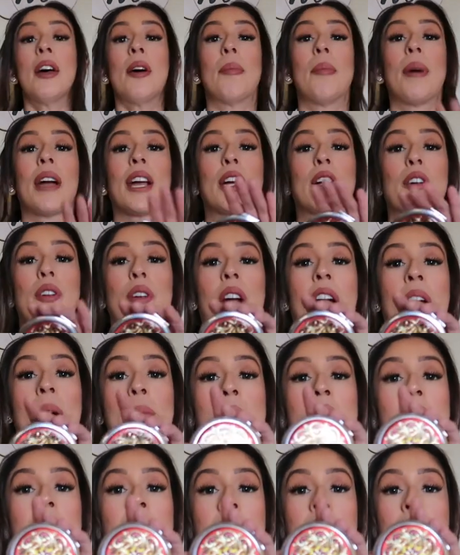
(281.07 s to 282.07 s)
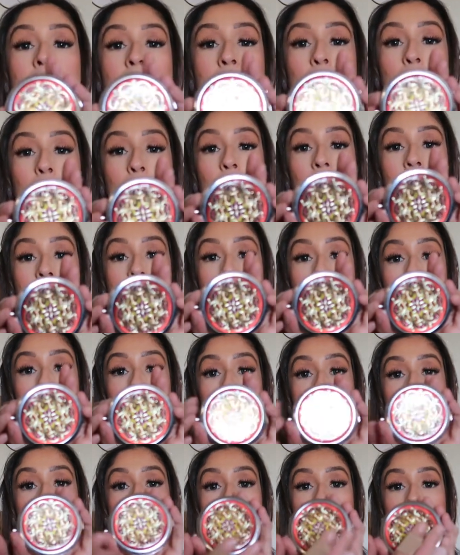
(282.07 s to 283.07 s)
my grandma brought to
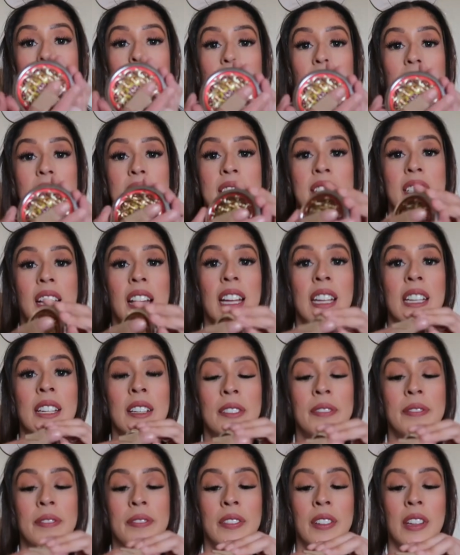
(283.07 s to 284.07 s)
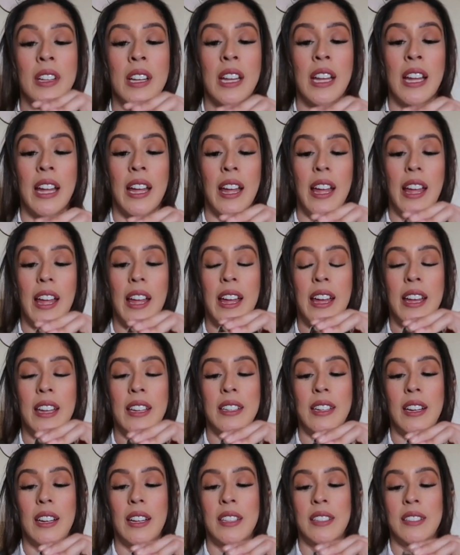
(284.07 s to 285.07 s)
me from my dad's side,
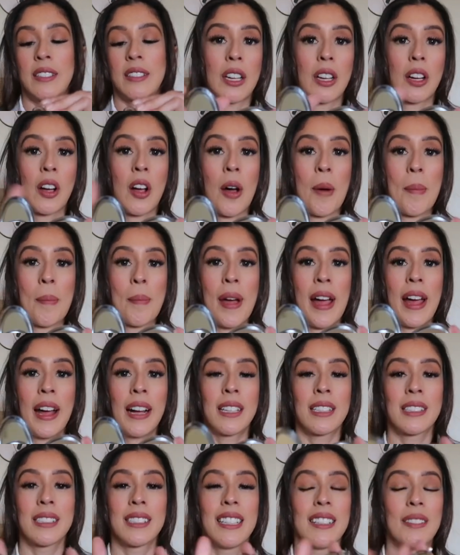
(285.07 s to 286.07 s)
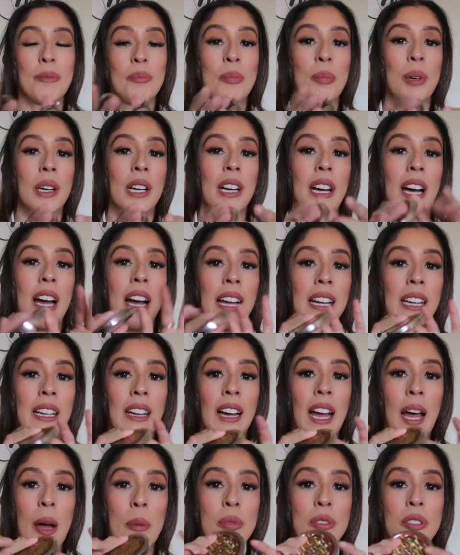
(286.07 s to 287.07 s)
and it's a compact, but I
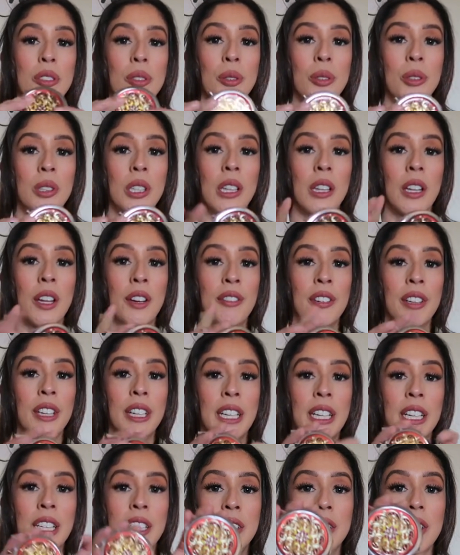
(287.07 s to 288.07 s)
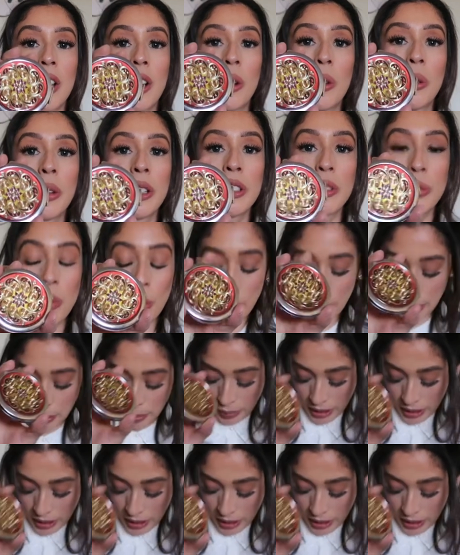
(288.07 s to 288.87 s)
absolutely love it, and it's always with